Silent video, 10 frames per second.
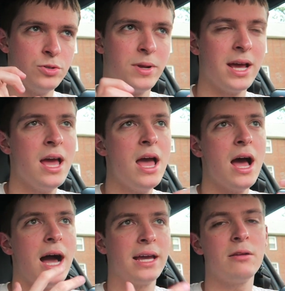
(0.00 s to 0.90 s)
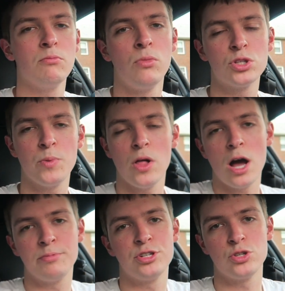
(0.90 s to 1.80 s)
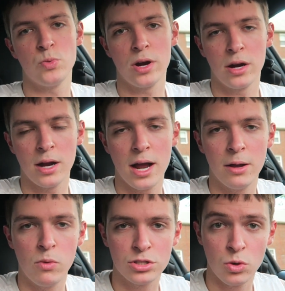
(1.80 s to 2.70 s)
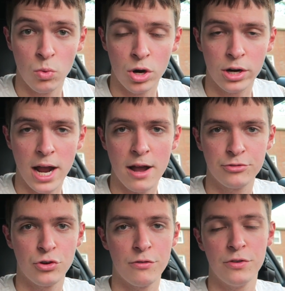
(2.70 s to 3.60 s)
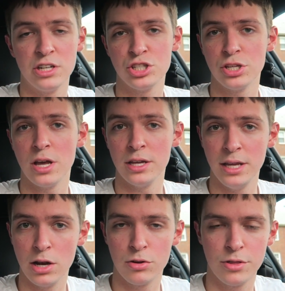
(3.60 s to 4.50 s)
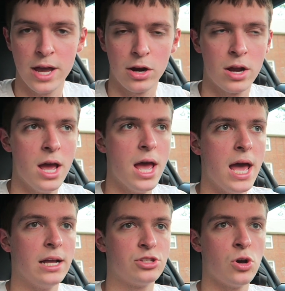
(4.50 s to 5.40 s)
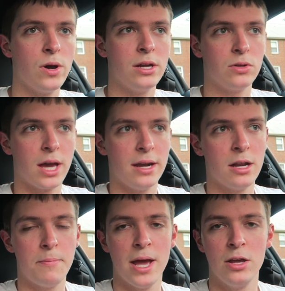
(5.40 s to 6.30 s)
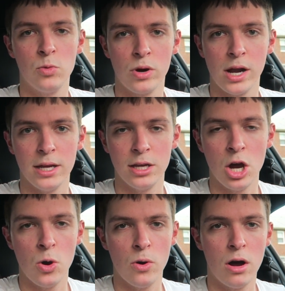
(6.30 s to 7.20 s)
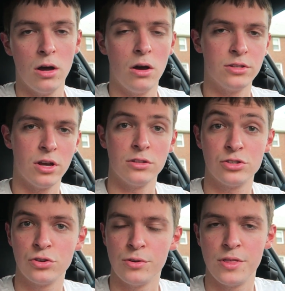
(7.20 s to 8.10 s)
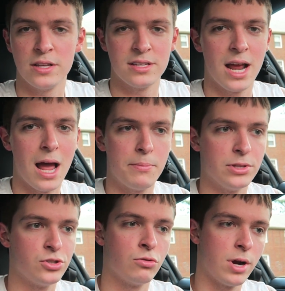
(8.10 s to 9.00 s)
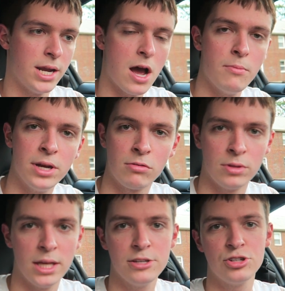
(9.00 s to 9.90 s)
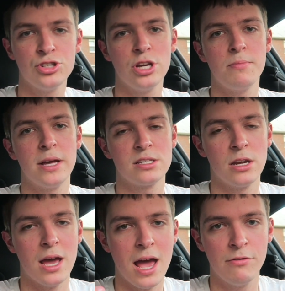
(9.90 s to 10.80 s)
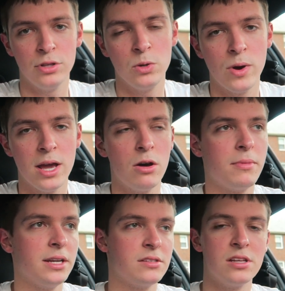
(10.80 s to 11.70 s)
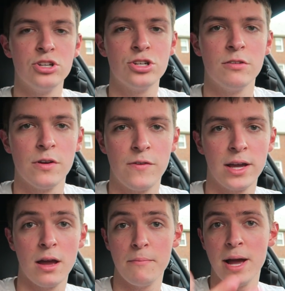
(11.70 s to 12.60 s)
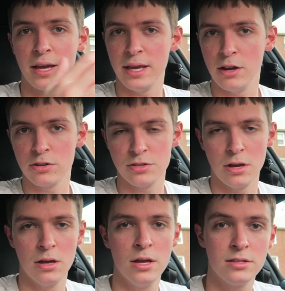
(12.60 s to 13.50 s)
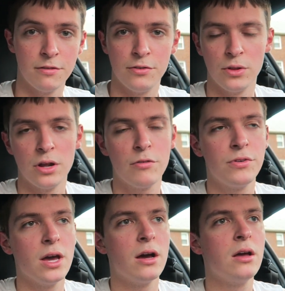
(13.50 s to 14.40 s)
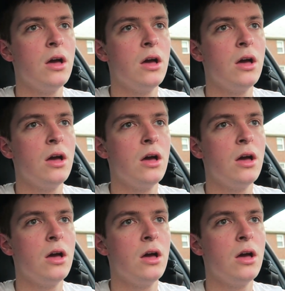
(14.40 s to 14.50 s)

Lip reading: but I get multiple options where I want to work after I finish a year there. And so it'll kind of depend where I go on certain things that happen. So right now I'm in a relationship that's going to heavily weigh on my decision of if I come back here to Philadelphia.